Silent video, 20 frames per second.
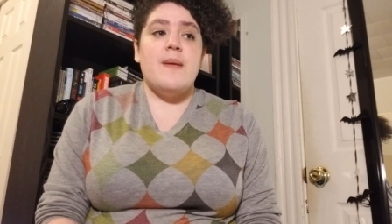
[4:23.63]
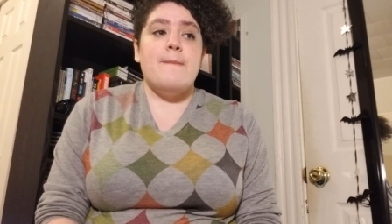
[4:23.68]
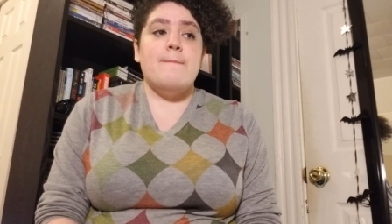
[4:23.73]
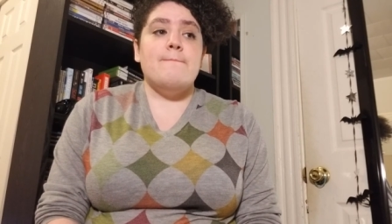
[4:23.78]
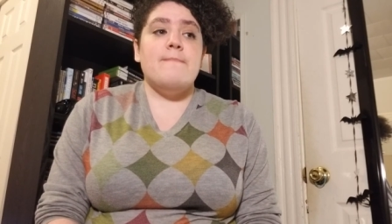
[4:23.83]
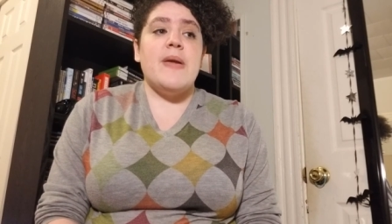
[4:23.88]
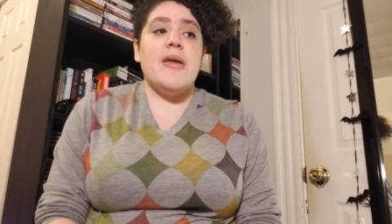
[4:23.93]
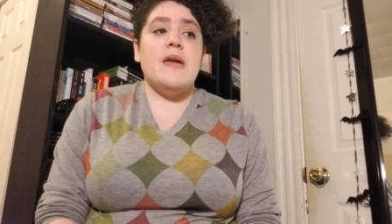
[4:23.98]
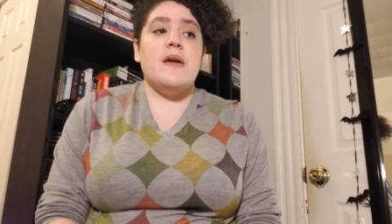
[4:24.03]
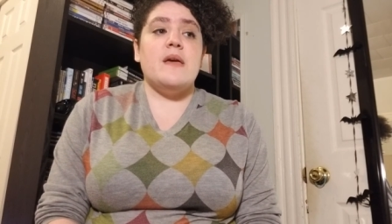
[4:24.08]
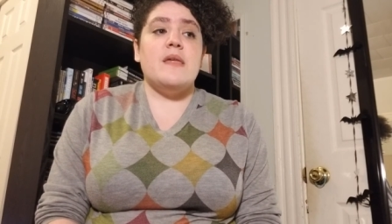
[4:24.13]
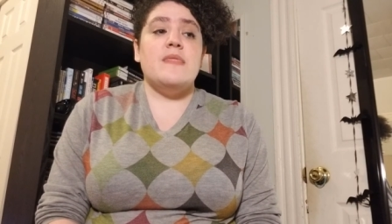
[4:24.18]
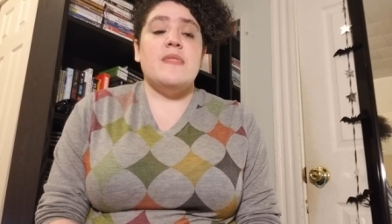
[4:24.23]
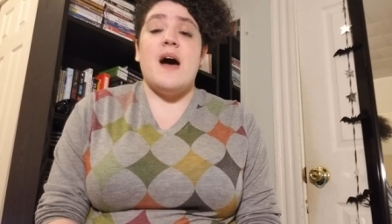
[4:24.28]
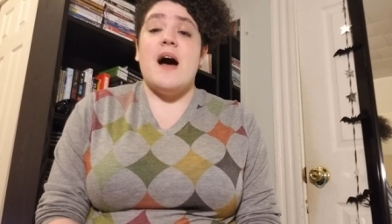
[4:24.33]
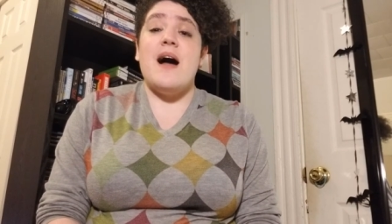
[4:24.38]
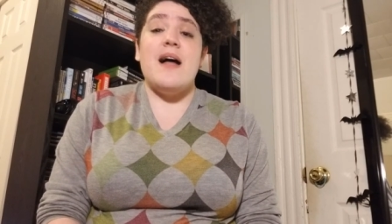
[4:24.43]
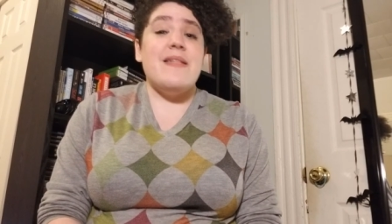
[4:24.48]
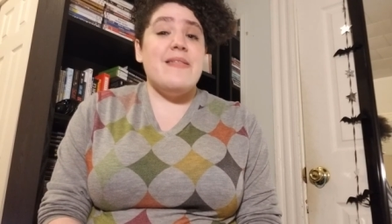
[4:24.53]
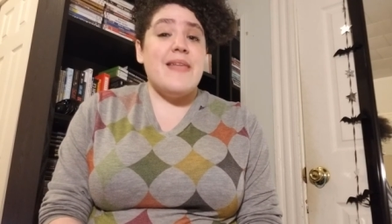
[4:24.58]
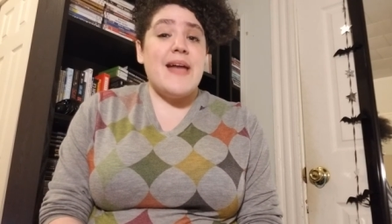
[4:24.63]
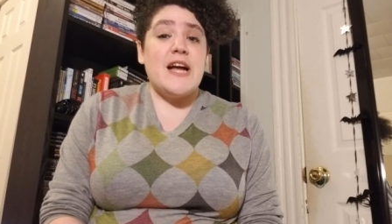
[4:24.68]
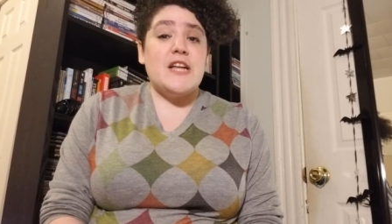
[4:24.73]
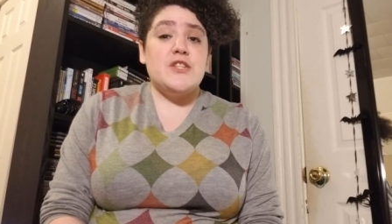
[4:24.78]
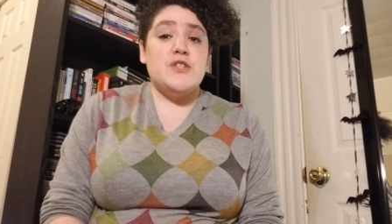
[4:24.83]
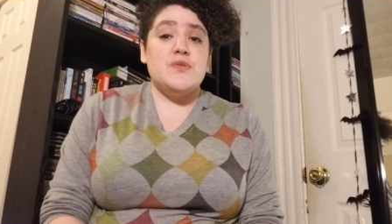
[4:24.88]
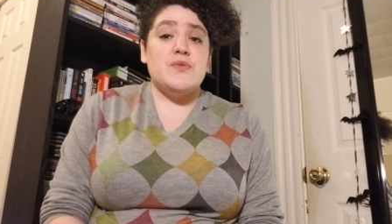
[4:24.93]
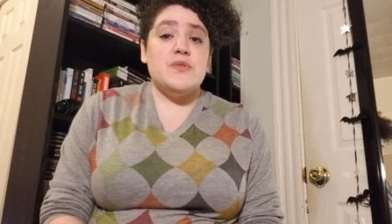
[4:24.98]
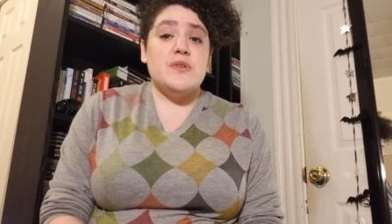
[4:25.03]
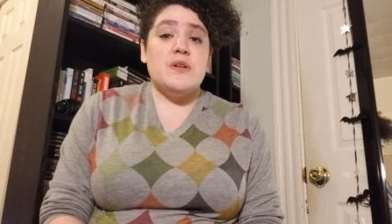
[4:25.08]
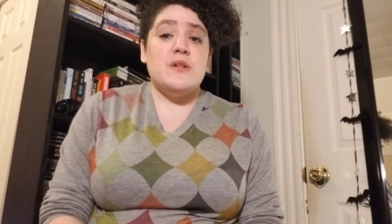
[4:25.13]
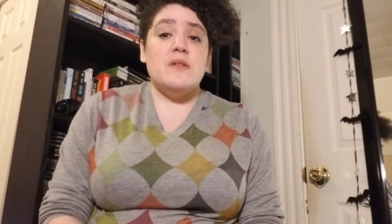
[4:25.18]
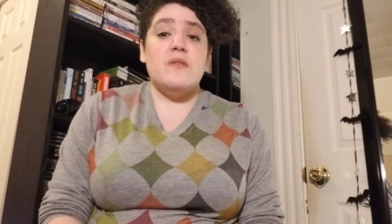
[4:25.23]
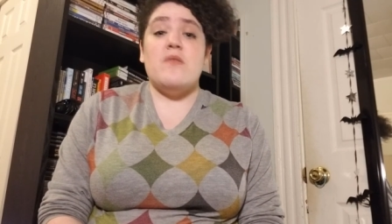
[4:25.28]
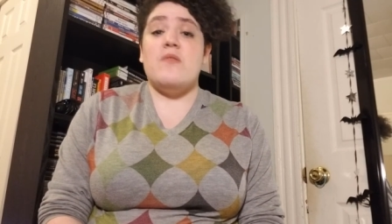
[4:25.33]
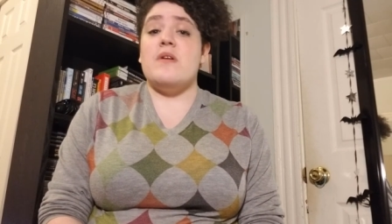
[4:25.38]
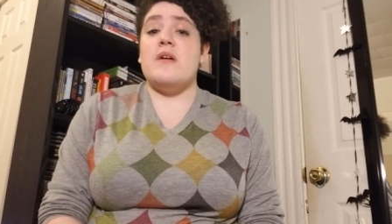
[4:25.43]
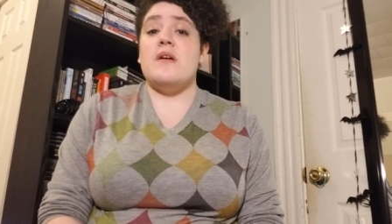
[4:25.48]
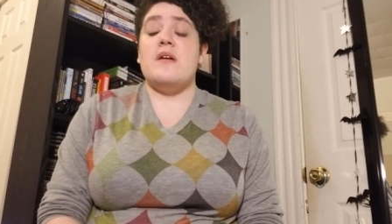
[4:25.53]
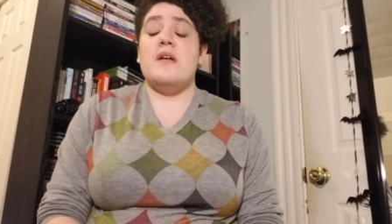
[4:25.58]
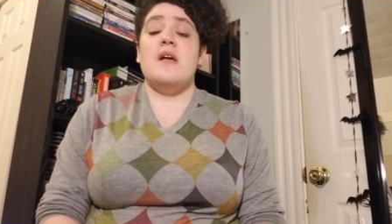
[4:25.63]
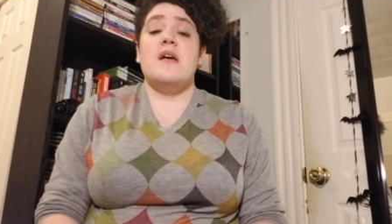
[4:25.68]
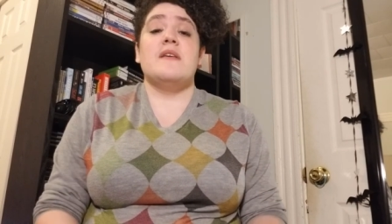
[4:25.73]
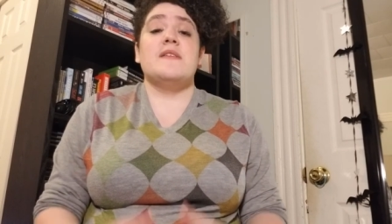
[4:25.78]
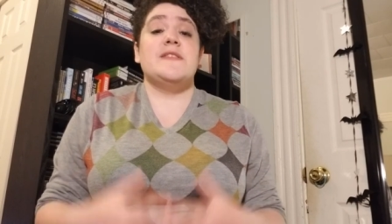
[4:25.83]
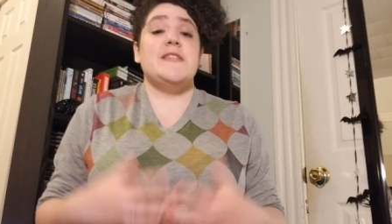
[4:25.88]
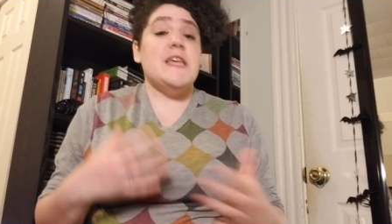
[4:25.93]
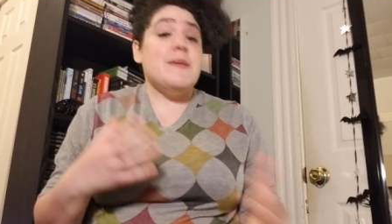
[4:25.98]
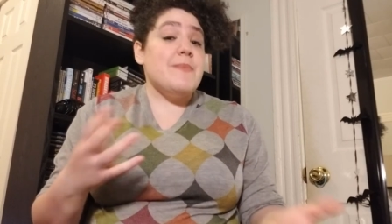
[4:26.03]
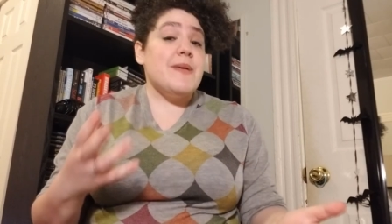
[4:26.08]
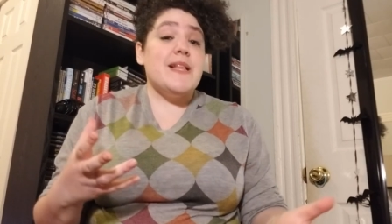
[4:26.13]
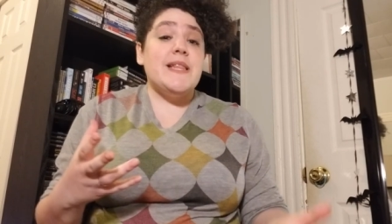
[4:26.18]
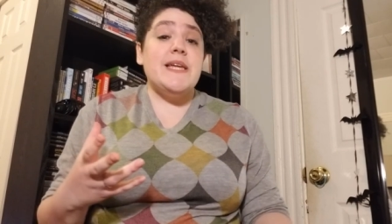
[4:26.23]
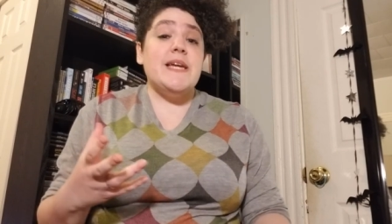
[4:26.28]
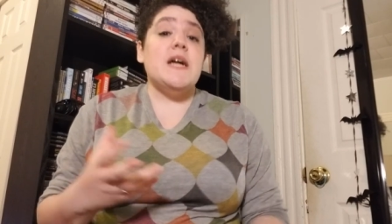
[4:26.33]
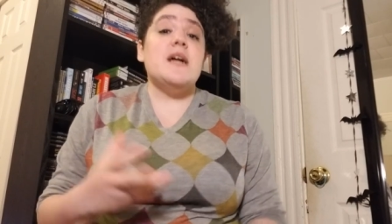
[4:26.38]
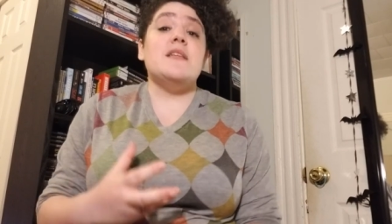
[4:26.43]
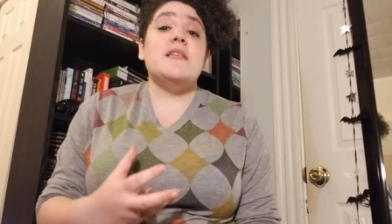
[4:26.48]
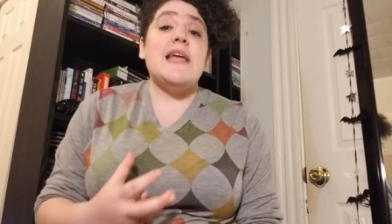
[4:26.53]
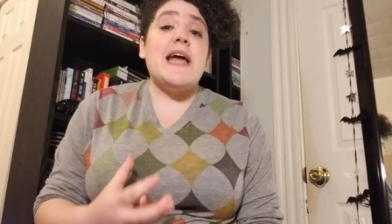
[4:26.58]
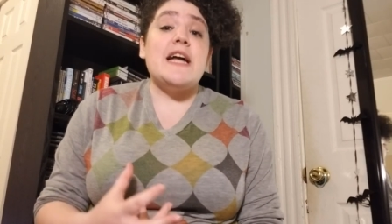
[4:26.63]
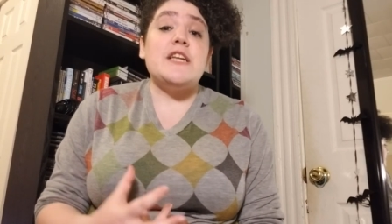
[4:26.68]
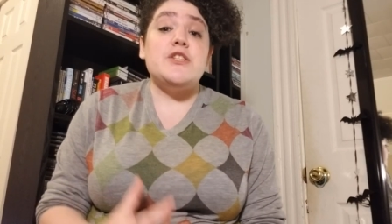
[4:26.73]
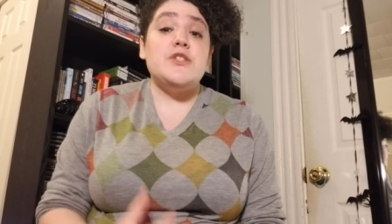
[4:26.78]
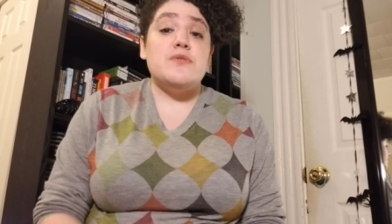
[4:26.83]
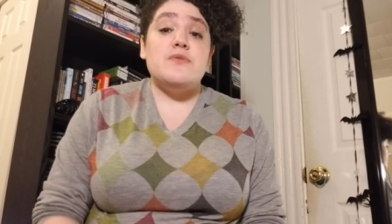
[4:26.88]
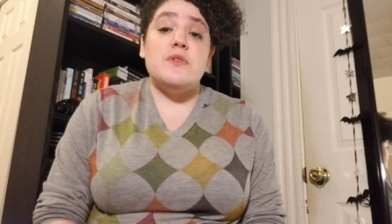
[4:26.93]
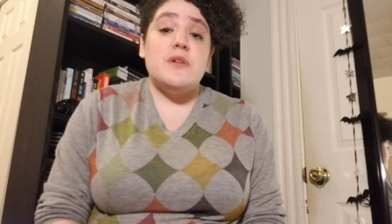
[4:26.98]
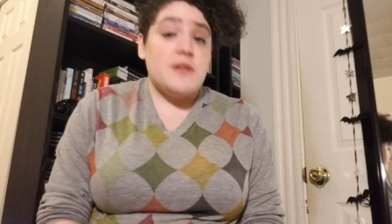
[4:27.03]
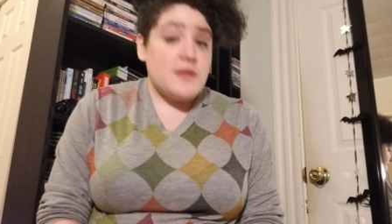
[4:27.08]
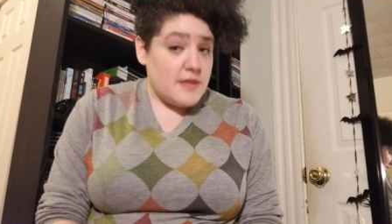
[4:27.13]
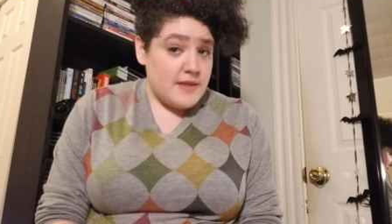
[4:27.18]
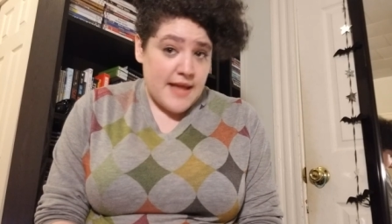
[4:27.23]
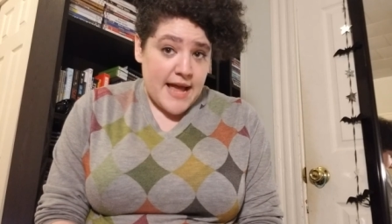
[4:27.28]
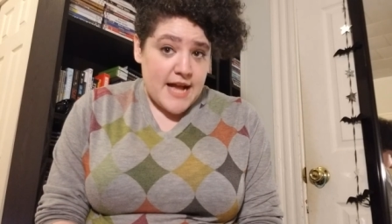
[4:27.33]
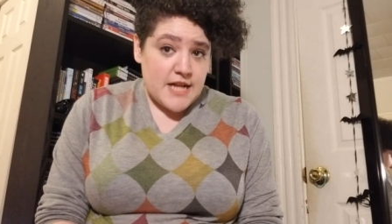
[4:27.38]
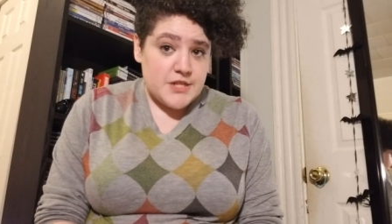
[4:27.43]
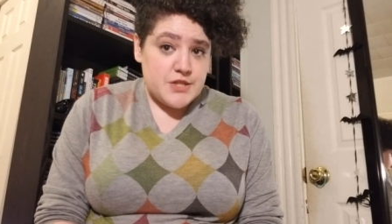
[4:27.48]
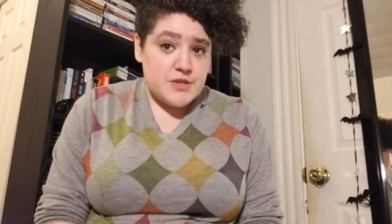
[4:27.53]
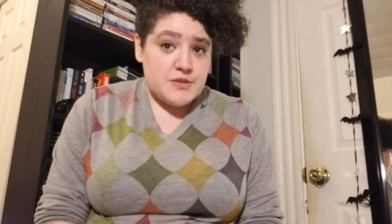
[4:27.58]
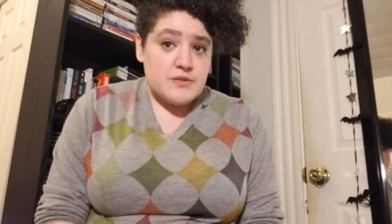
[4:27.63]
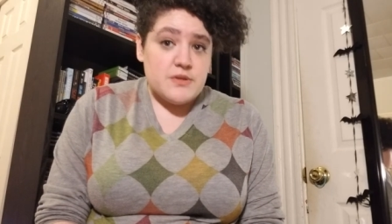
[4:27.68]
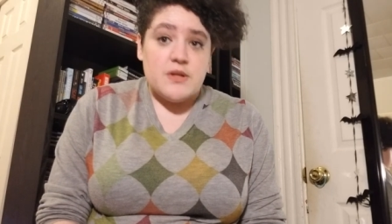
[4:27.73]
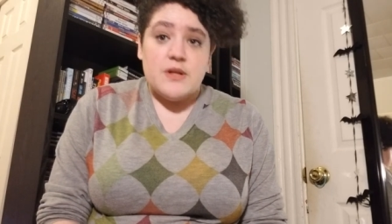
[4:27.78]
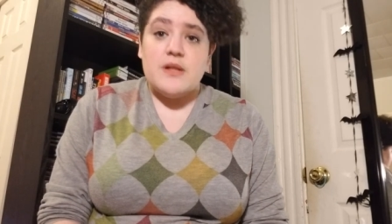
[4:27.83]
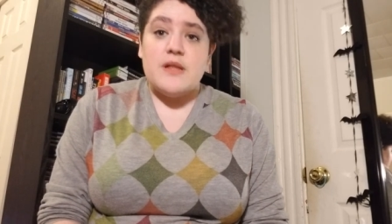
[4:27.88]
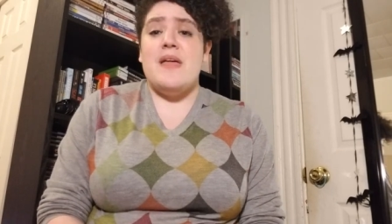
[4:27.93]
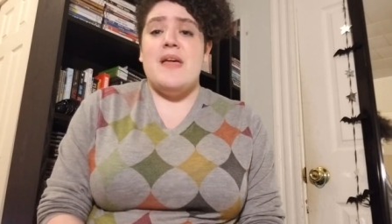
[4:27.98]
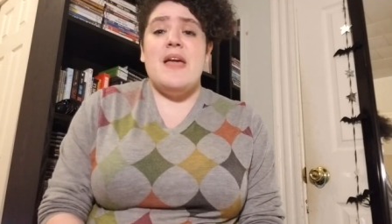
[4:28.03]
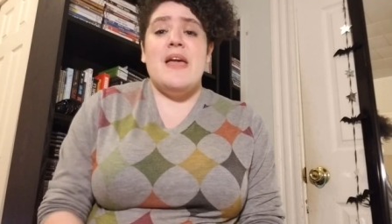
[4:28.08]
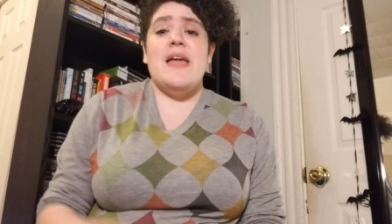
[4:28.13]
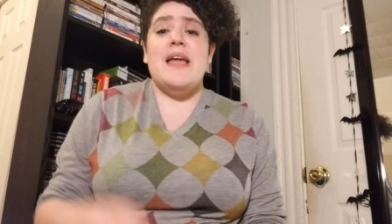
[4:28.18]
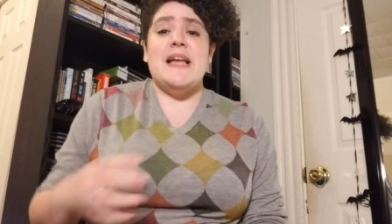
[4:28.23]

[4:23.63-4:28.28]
make the unnatural or seemingly unnatural natural?